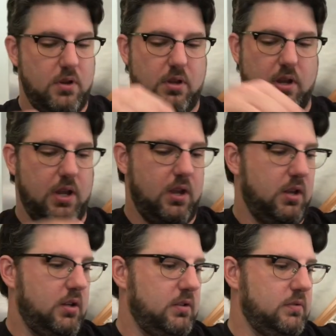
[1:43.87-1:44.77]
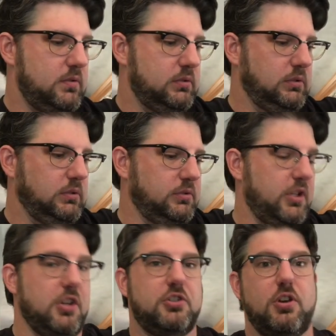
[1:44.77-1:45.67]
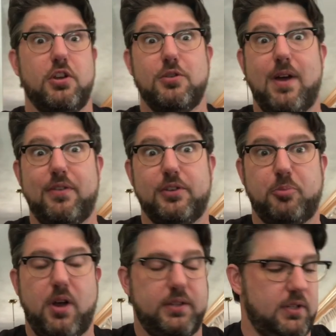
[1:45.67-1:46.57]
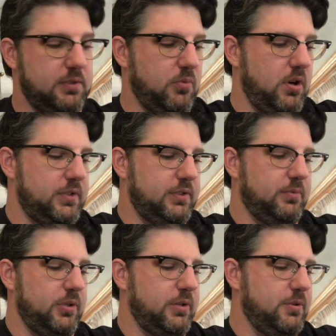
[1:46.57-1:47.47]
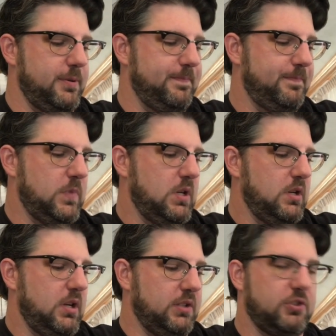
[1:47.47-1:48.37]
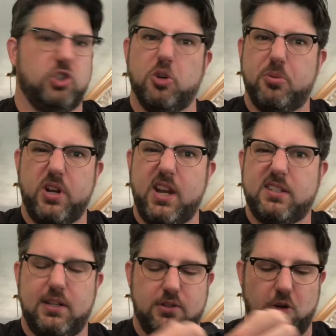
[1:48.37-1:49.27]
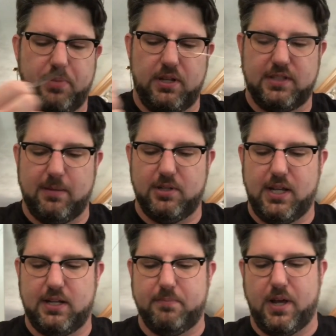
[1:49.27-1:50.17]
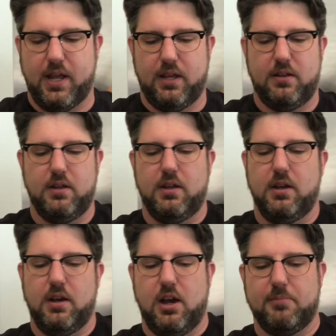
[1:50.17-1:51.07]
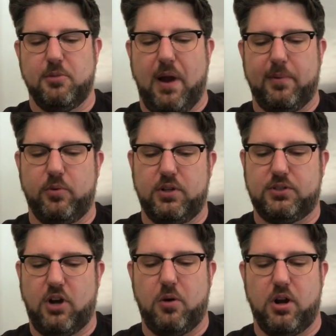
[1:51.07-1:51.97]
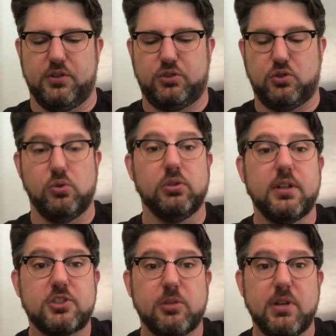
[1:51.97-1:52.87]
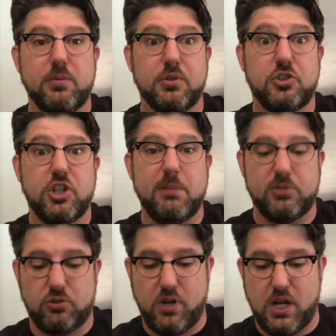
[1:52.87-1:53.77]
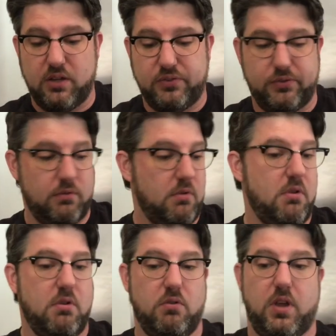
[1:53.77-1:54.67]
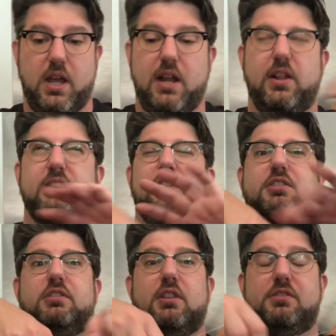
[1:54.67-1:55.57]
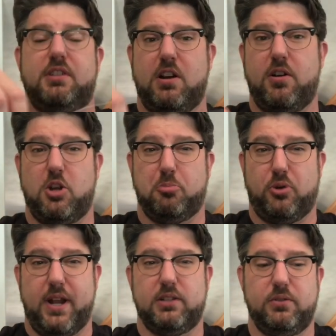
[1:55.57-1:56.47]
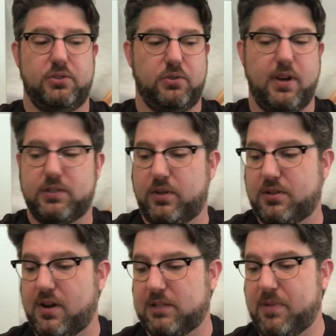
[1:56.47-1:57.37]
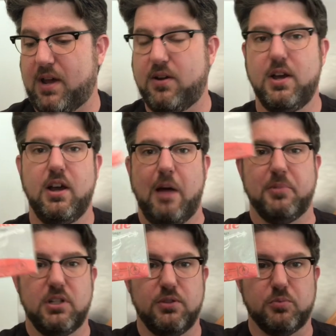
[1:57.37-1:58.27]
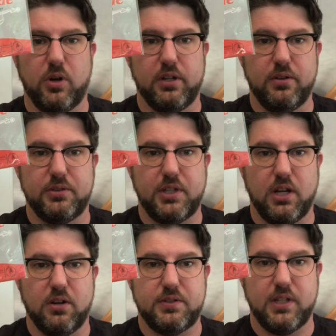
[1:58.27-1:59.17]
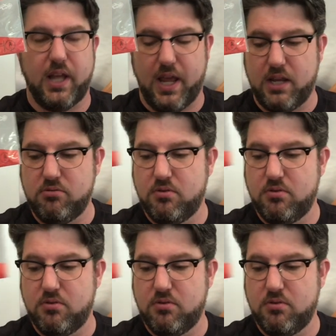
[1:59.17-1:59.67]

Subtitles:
and I'm going to show you how this process works. It's really cool. It's super easy. Don't be intimidated by it. You probably want to start on a school instrument with cheap strings, okay, like the D'Addario Prelude strings we talked about. I'm going to use one of those here today.